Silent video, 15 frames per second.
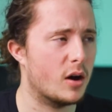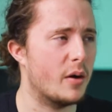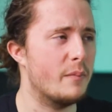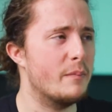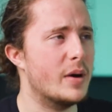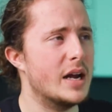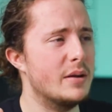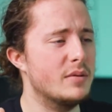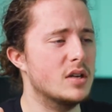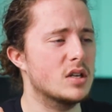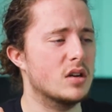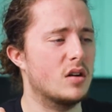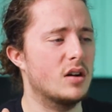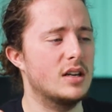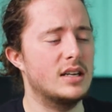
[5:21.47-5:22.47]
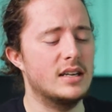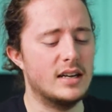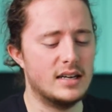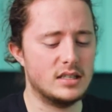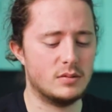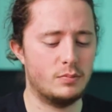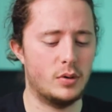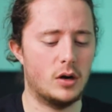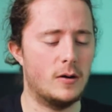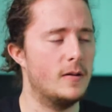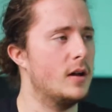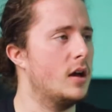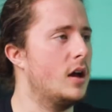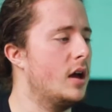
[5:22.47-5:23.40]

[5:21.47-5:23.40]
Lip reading: I may be slightly less, but